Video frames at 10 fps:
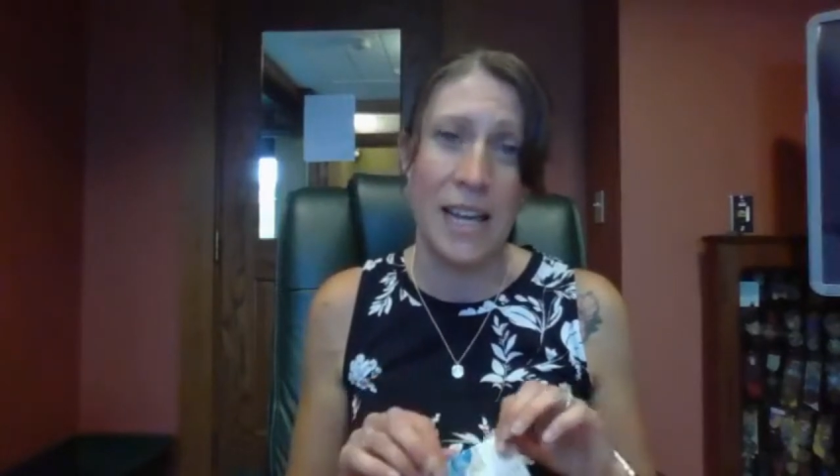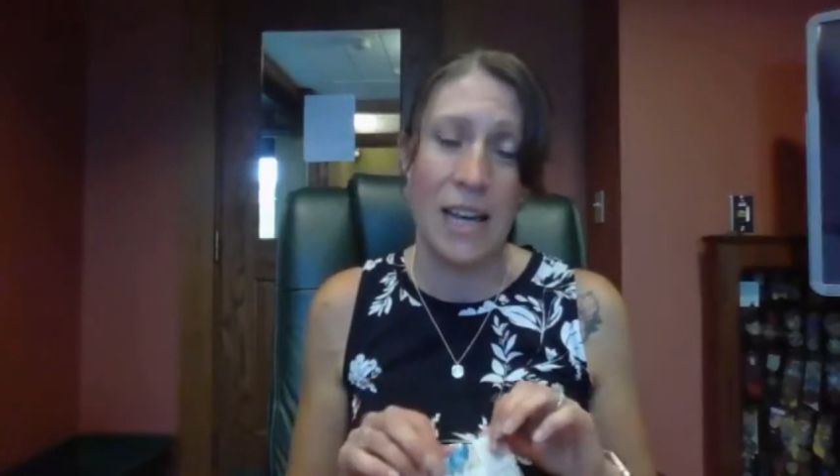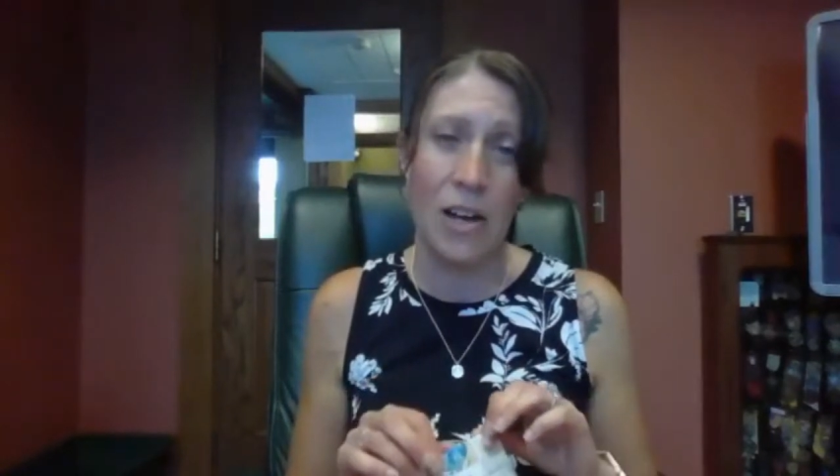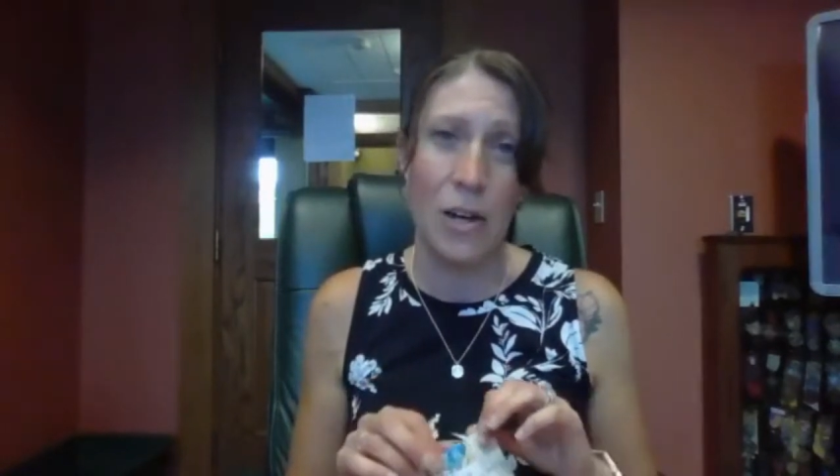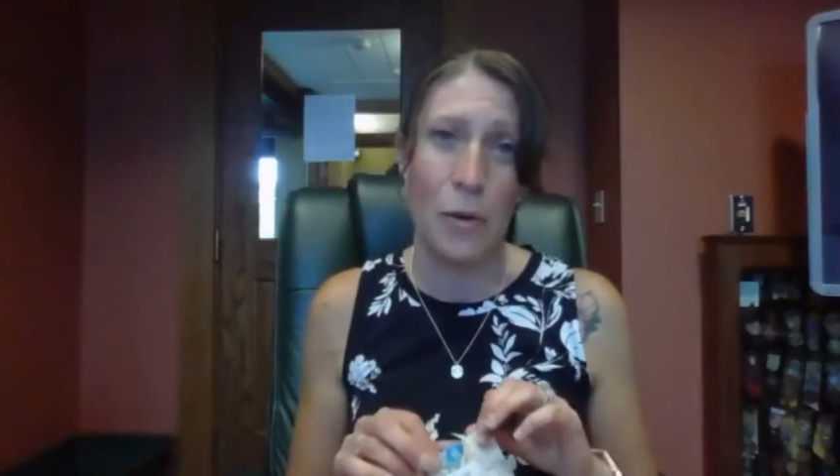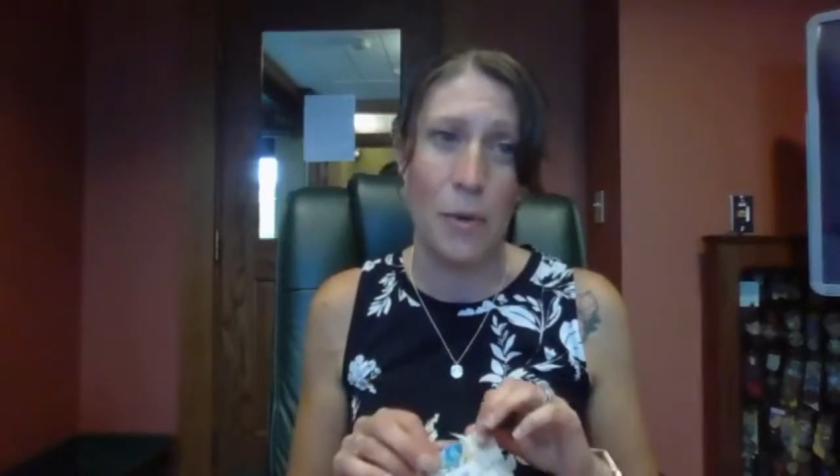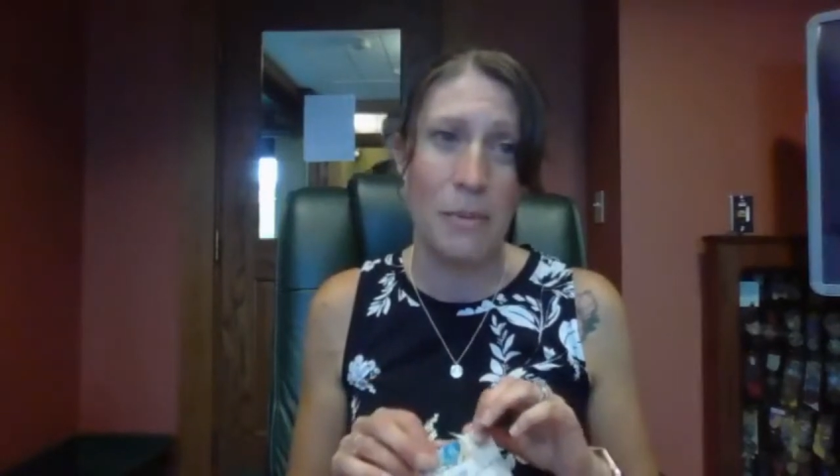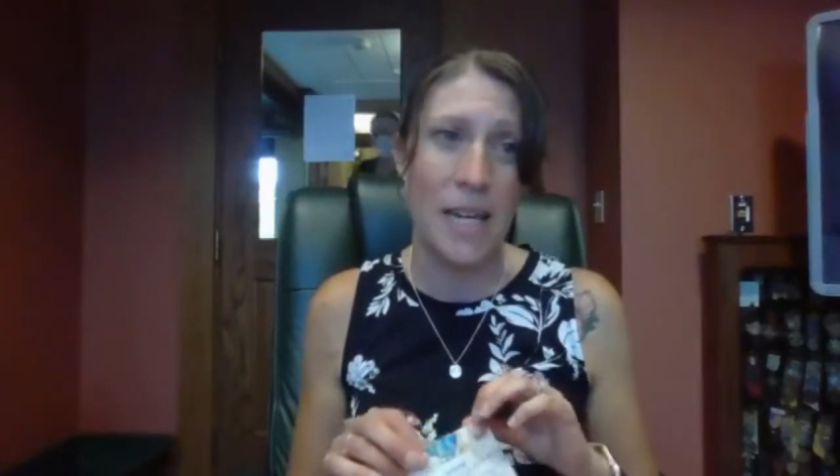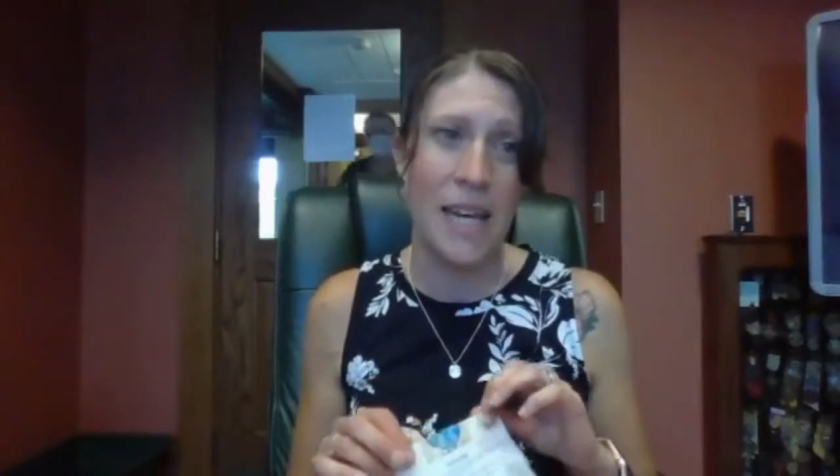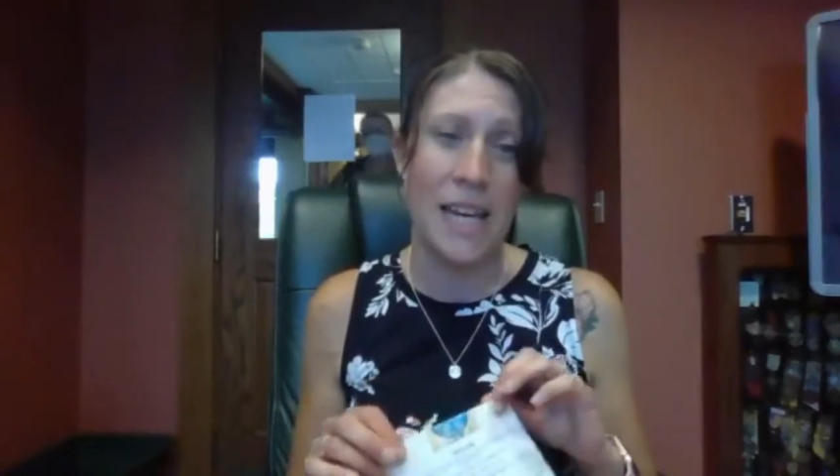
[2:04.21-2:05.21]
on our
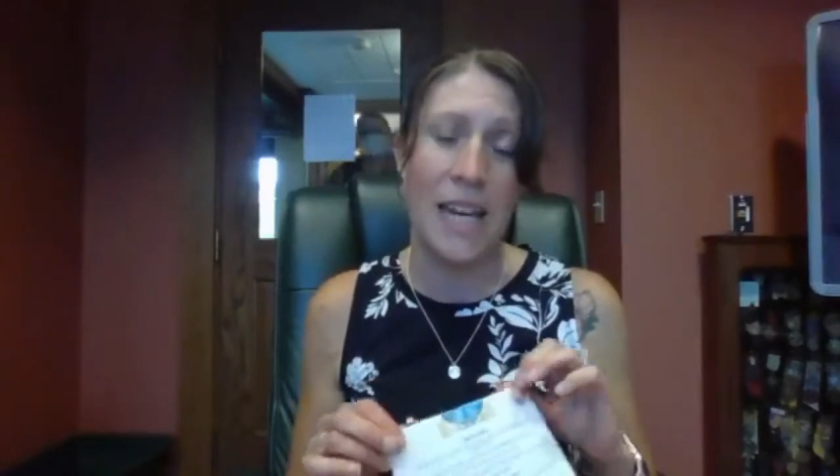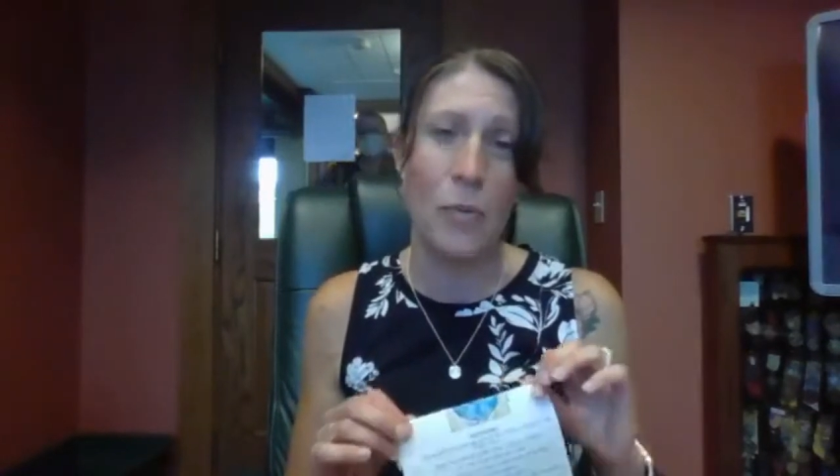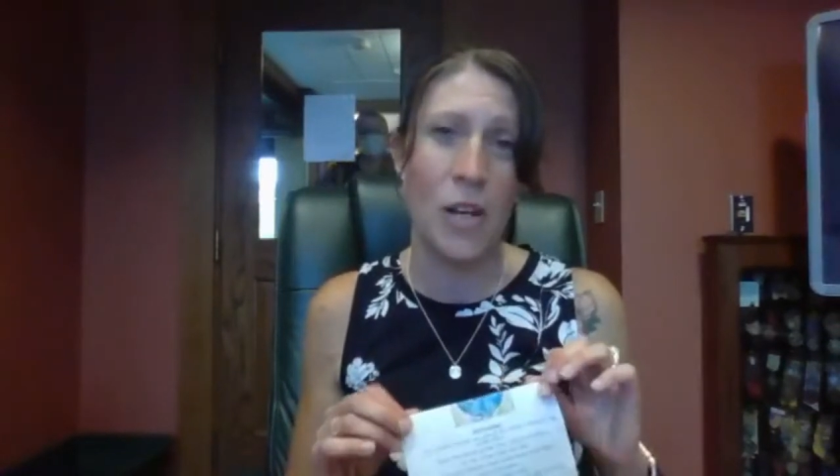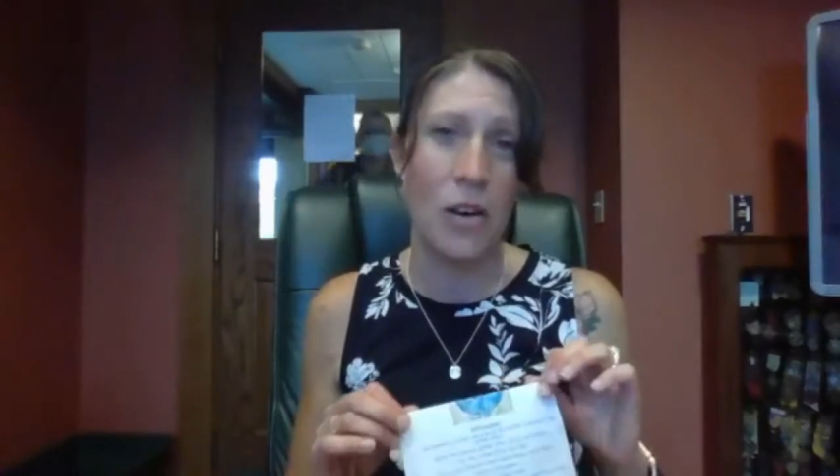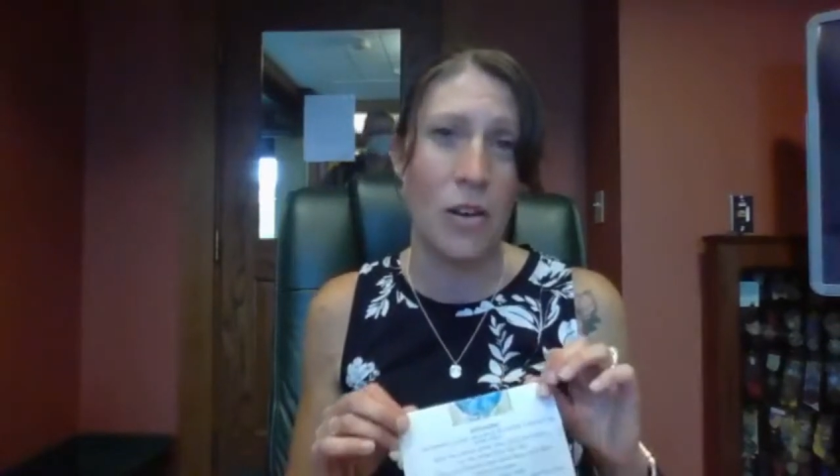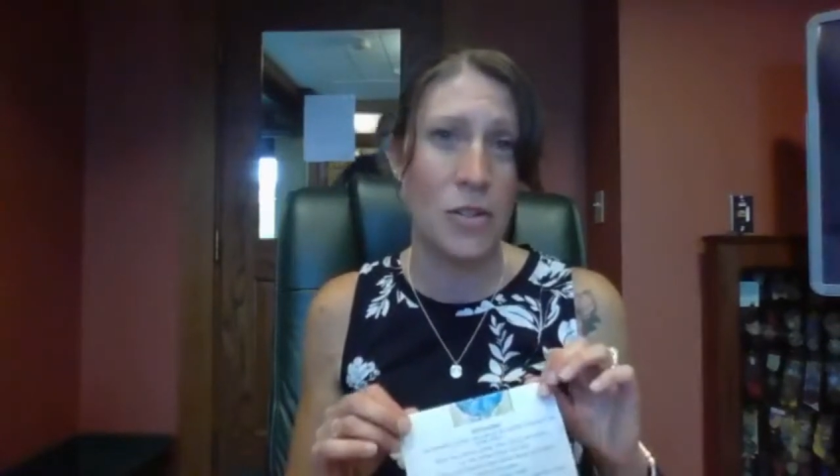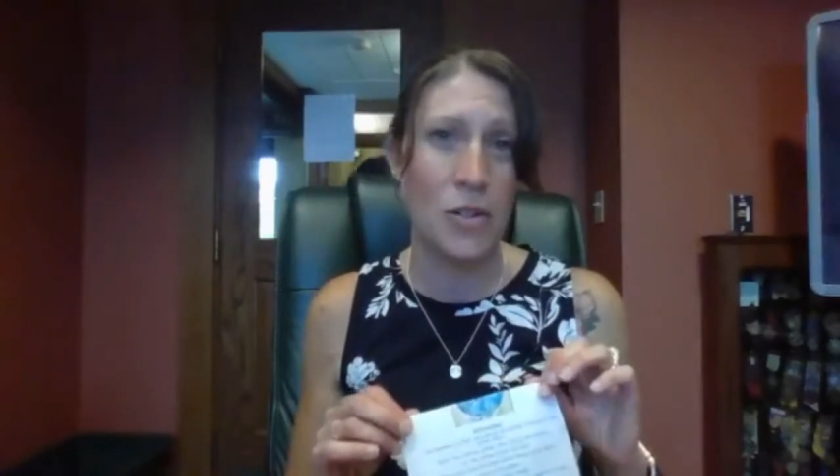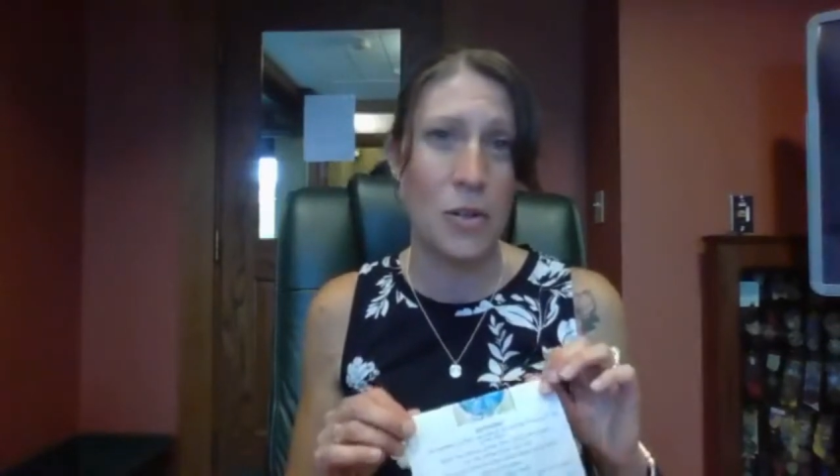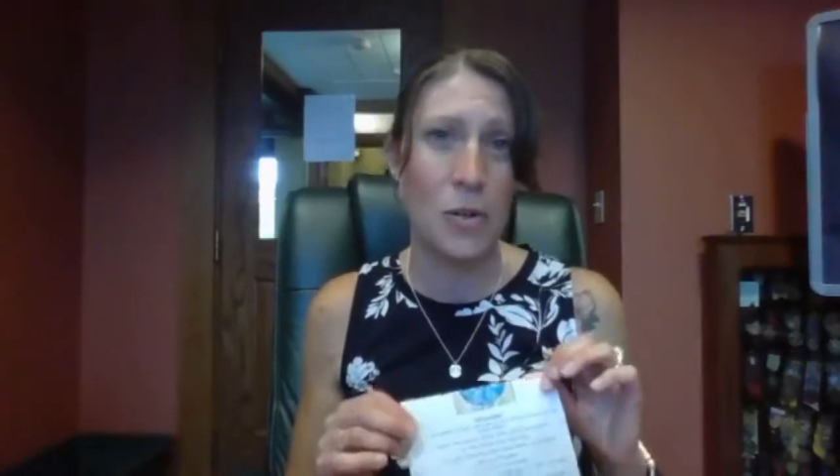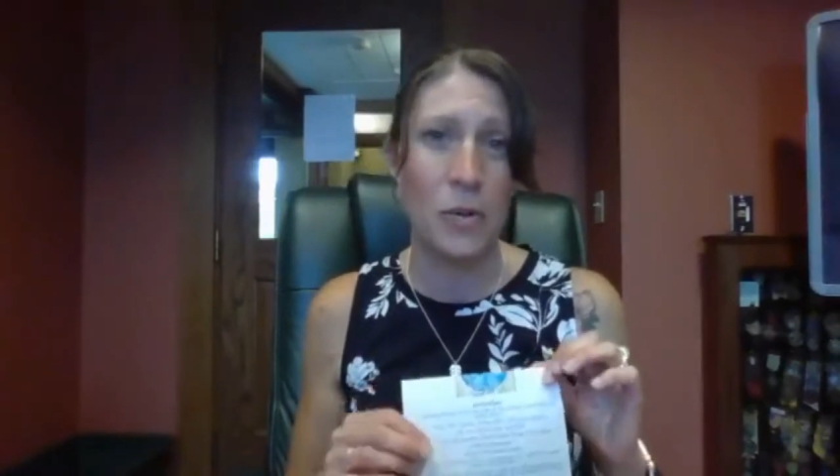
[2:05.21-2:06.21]
website, and we
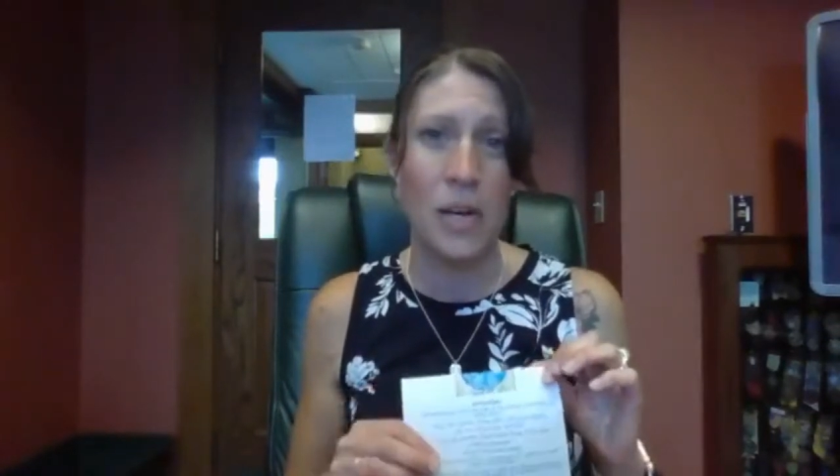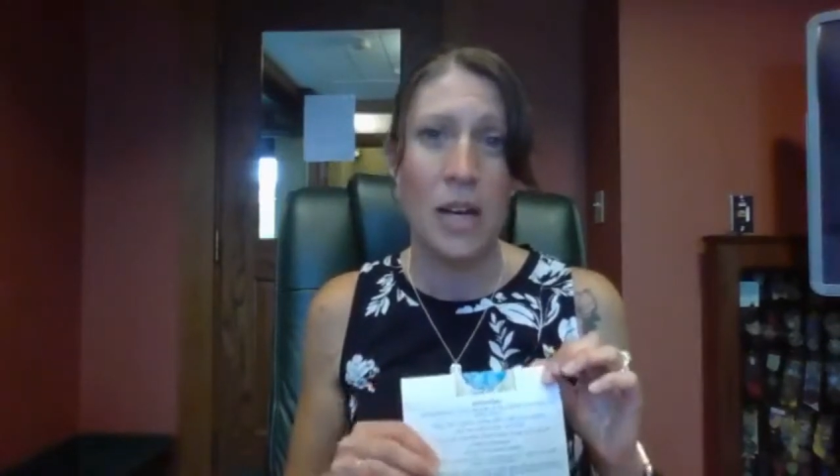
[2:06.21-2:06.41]
also